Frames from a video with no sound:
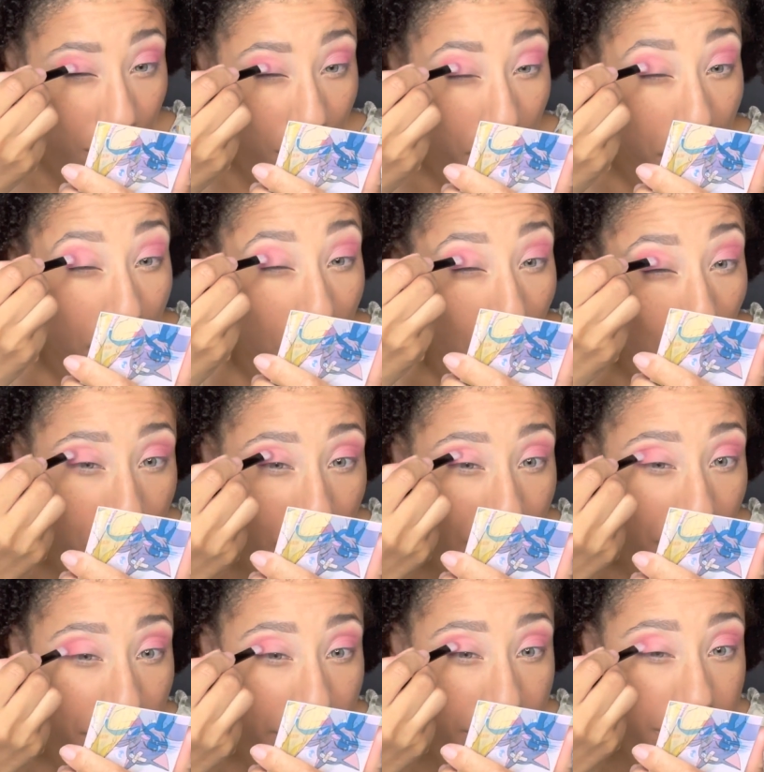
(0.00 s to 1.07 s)
about
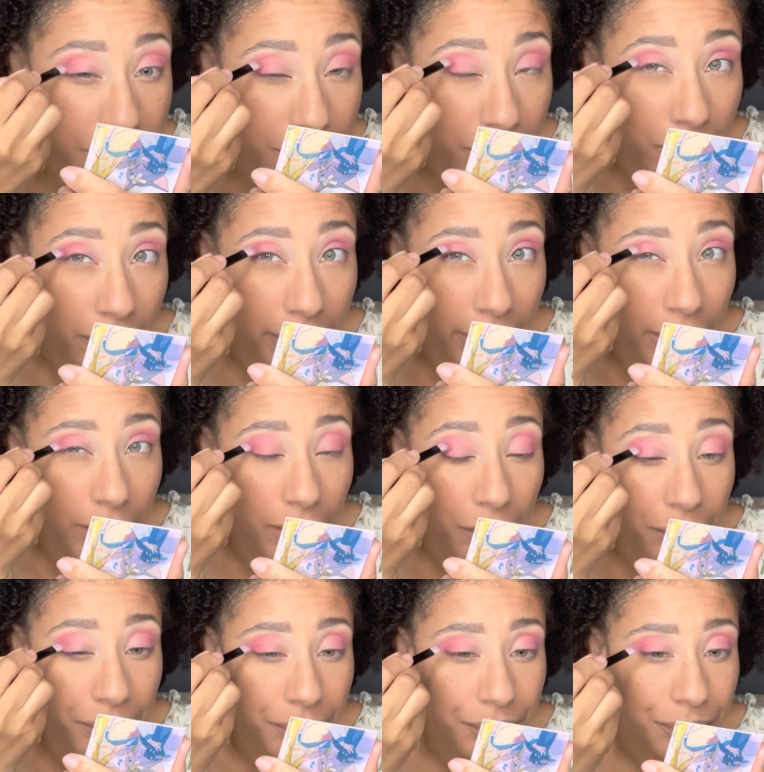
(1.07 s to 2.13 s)
how Instagram